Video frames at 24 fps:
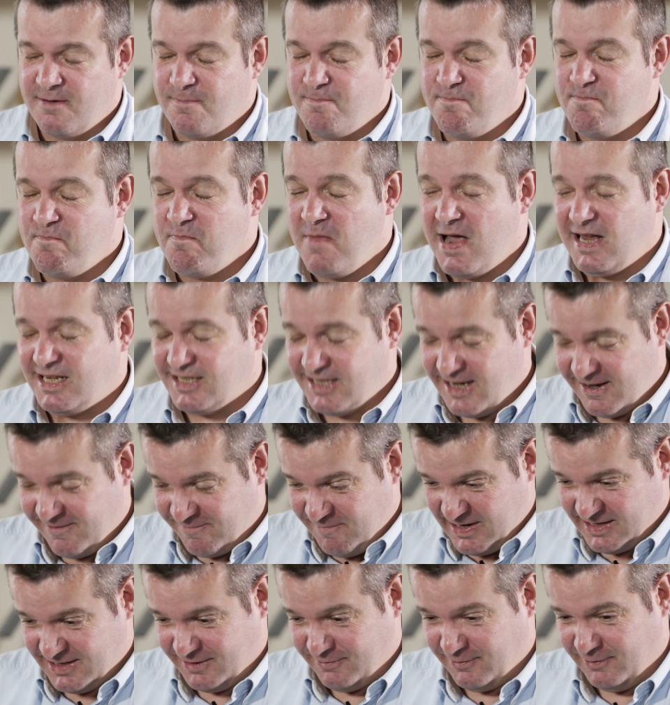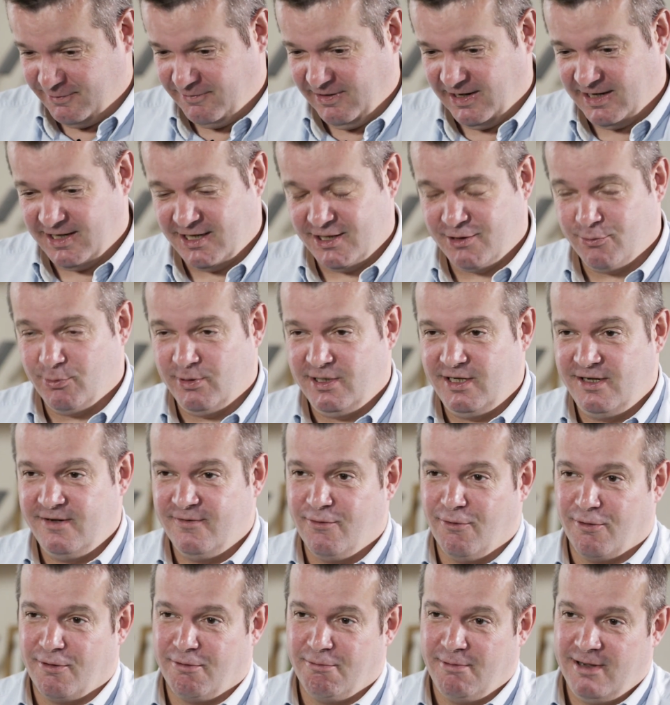a massive, massive advantage when you've
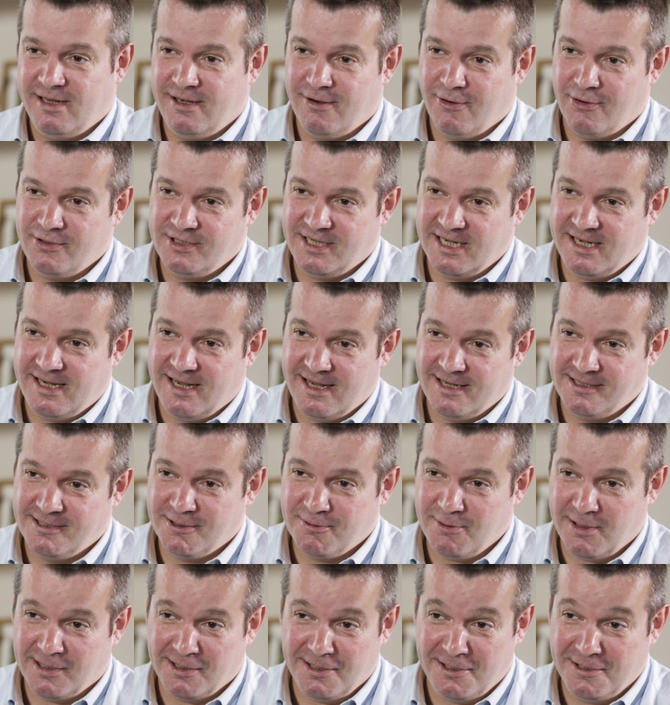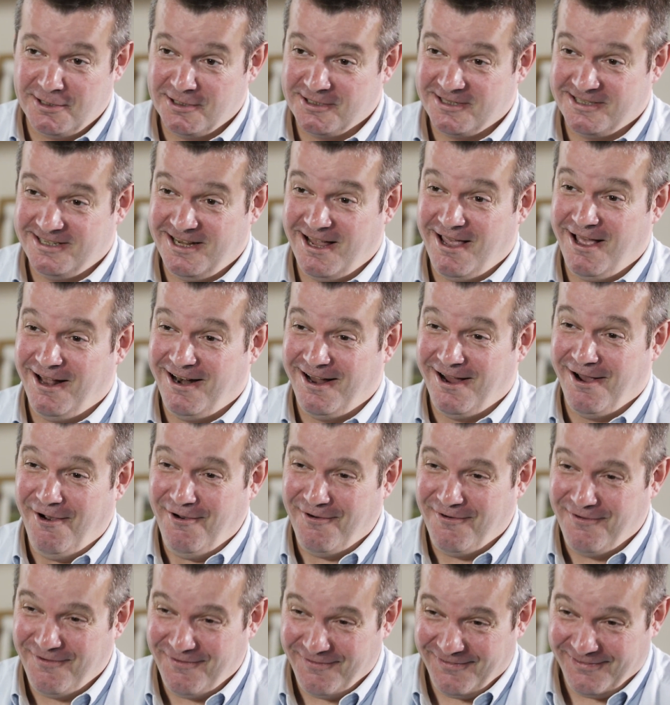got three noisy kids as well. You just turn it
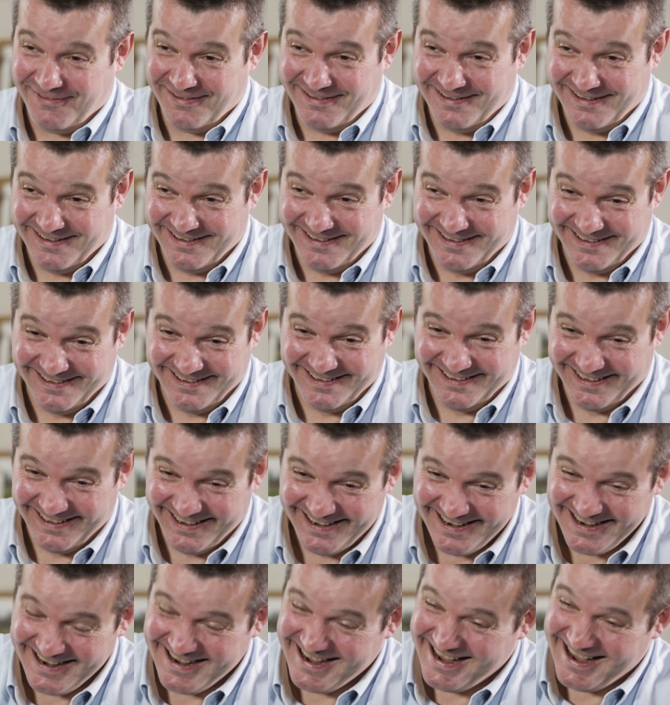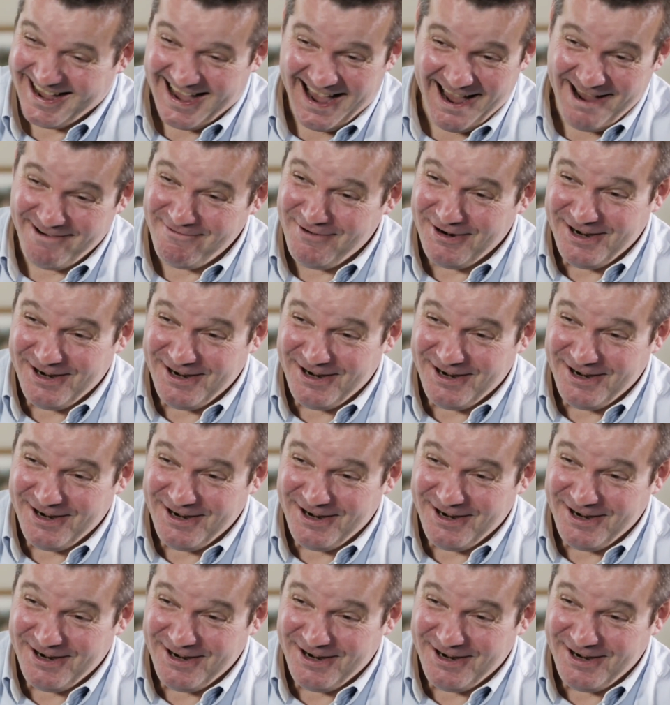off. I